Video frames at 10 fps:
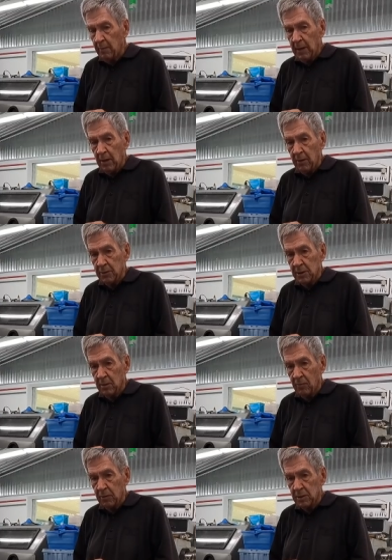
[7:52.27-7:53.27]

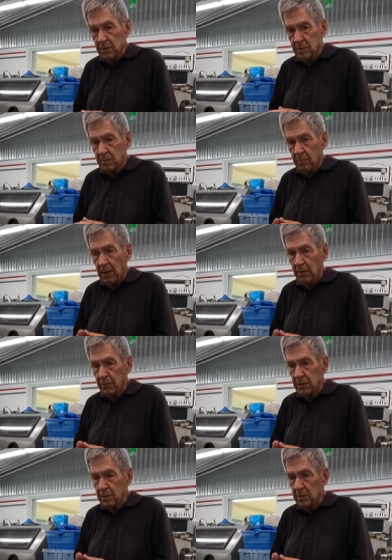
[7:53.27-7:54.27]
metallurgy, which is
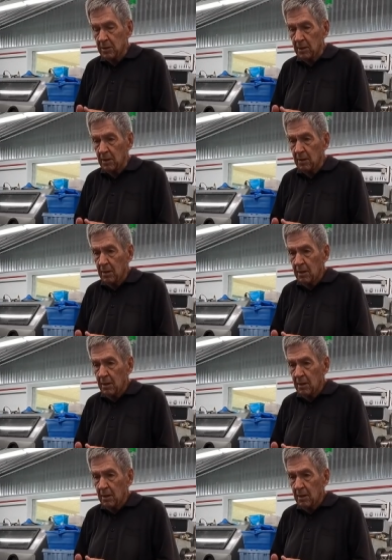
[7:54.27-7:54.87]
metallurgy is the